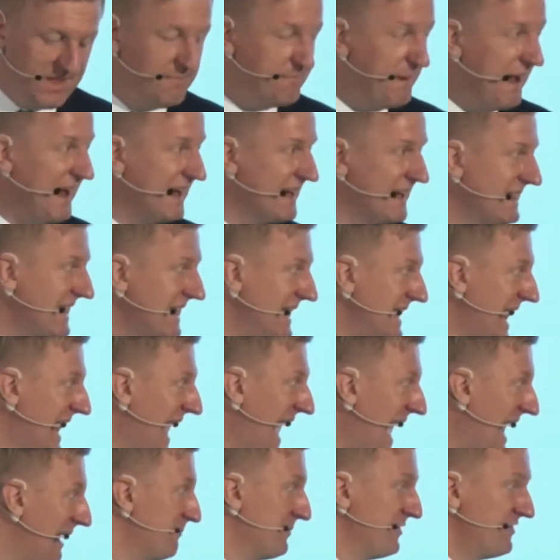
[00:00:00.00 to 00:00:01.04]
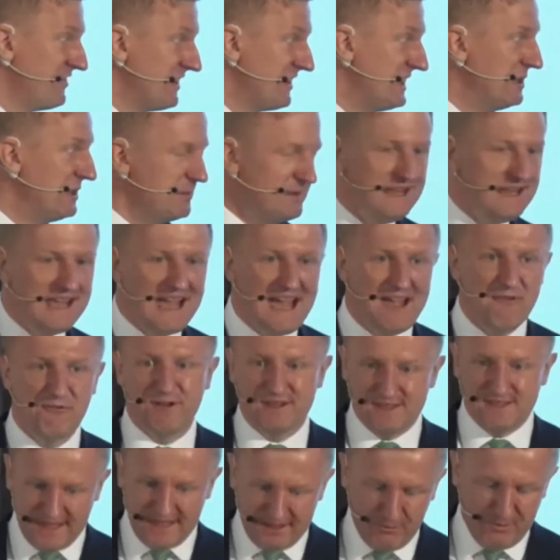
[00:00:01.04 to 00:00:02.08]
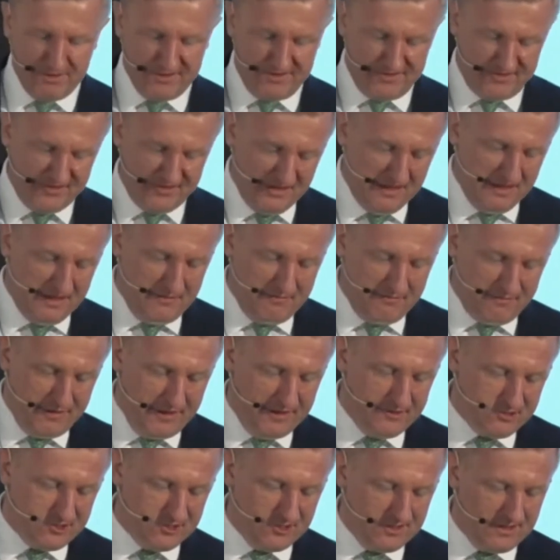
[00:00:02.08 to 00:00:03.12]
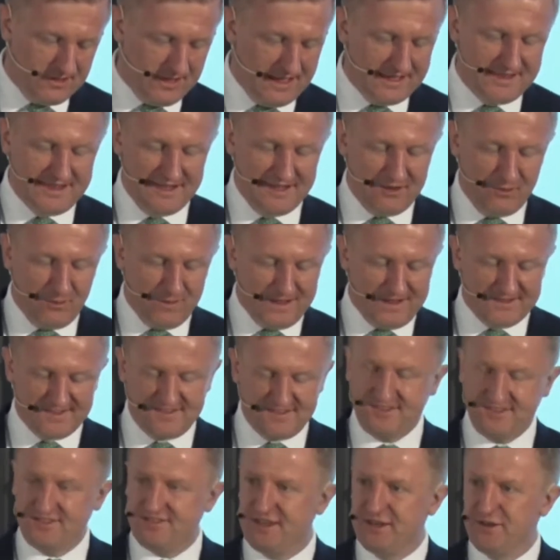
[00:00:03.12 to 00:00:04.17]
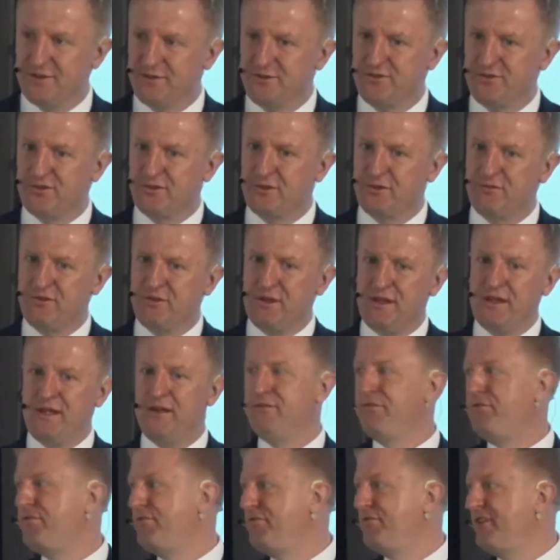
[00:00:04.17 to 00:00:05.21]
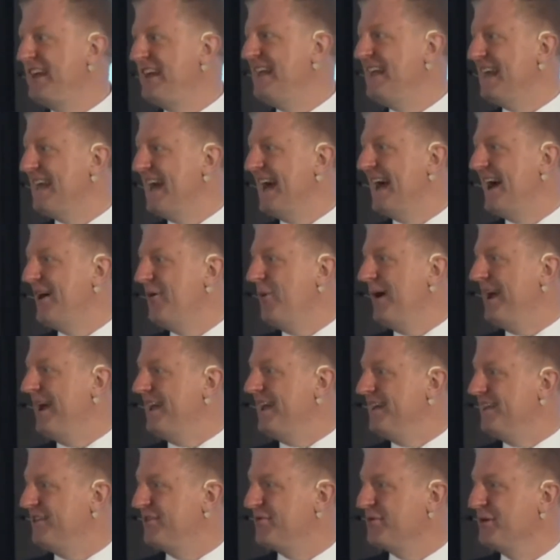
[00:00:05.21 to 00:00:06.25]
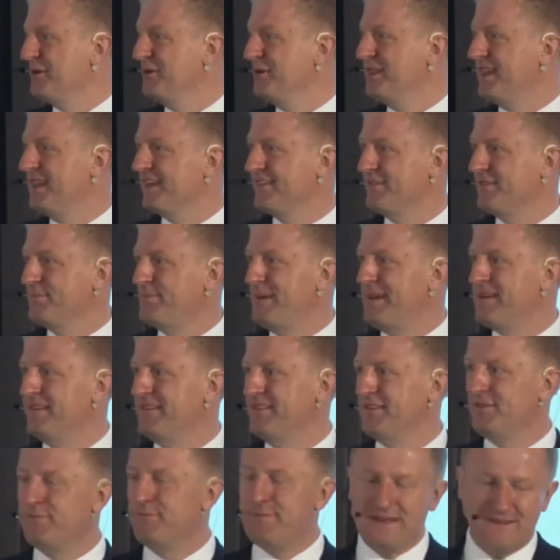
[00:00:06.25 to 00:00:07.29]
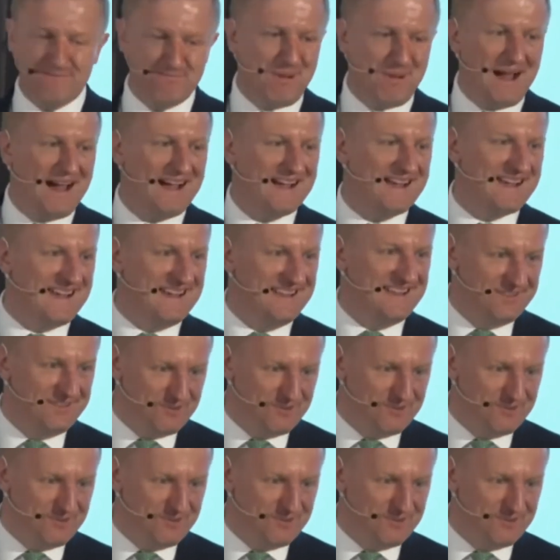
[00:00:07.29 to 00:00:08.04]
Back then, absolutely everything was virtual. I think we are still sort of feeling our way through the experience of being back in